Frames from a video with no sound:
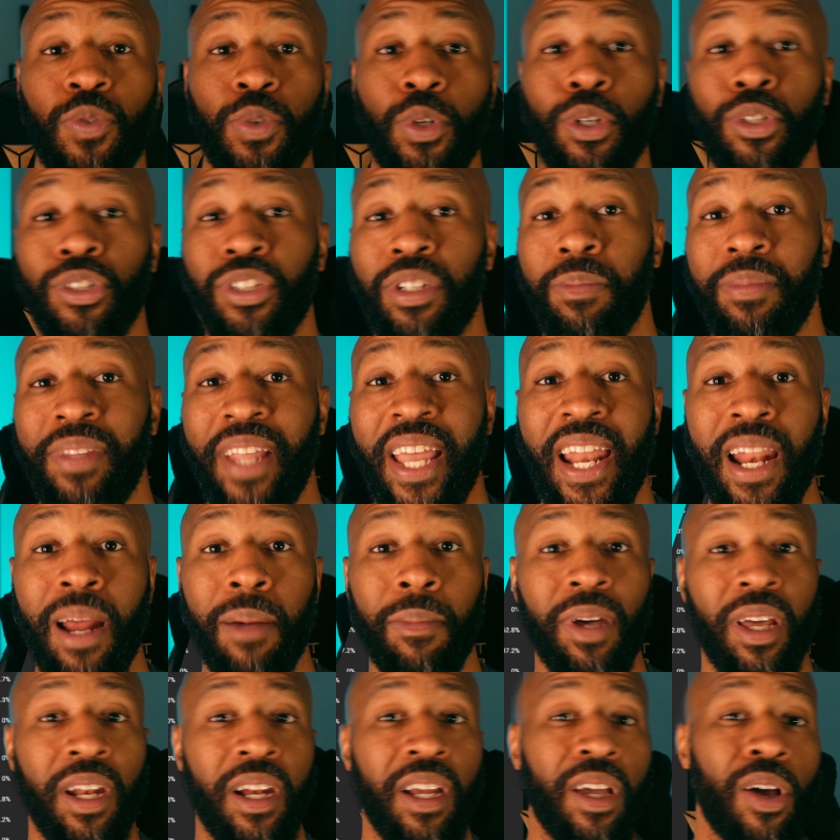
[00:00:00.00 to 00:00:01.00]
viewership data,
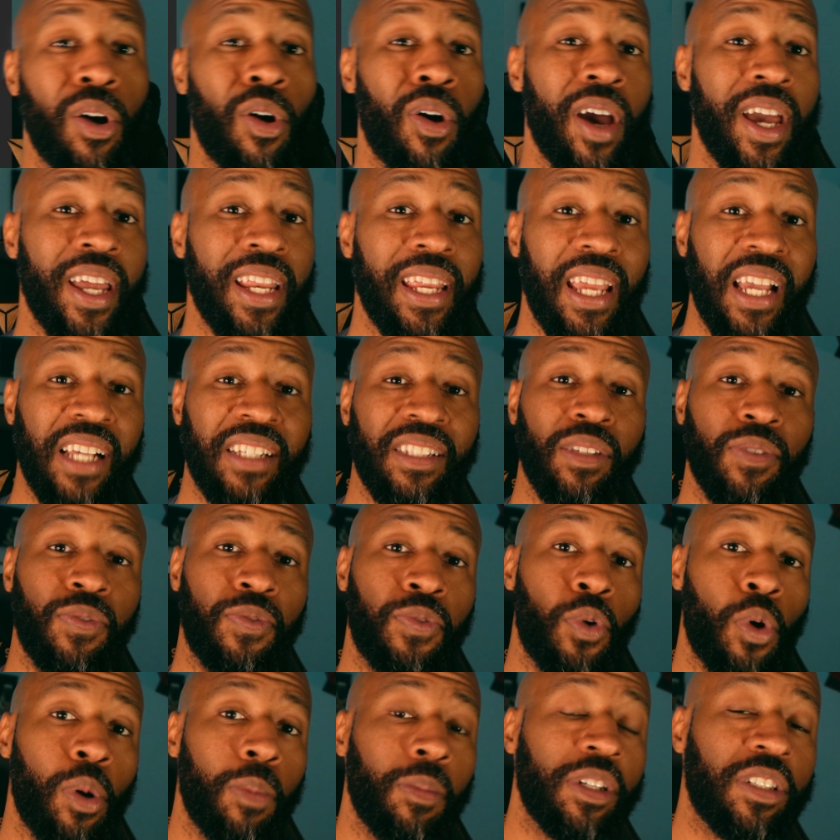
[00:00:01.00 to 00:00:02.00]
I'm gonna go ahead and guess the
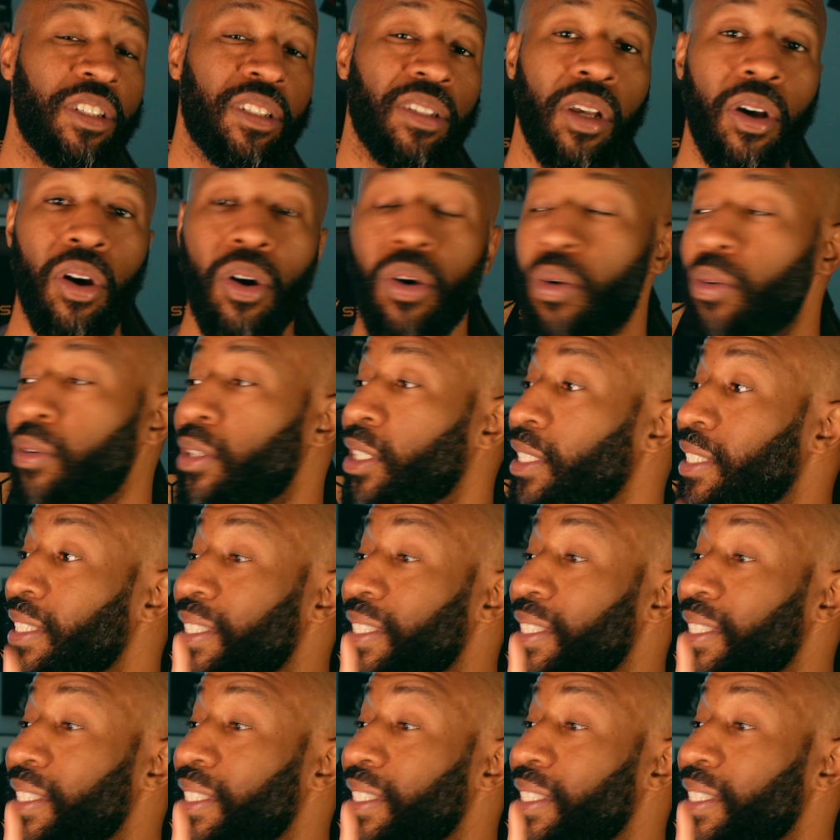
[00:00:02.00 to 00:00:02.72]
former, so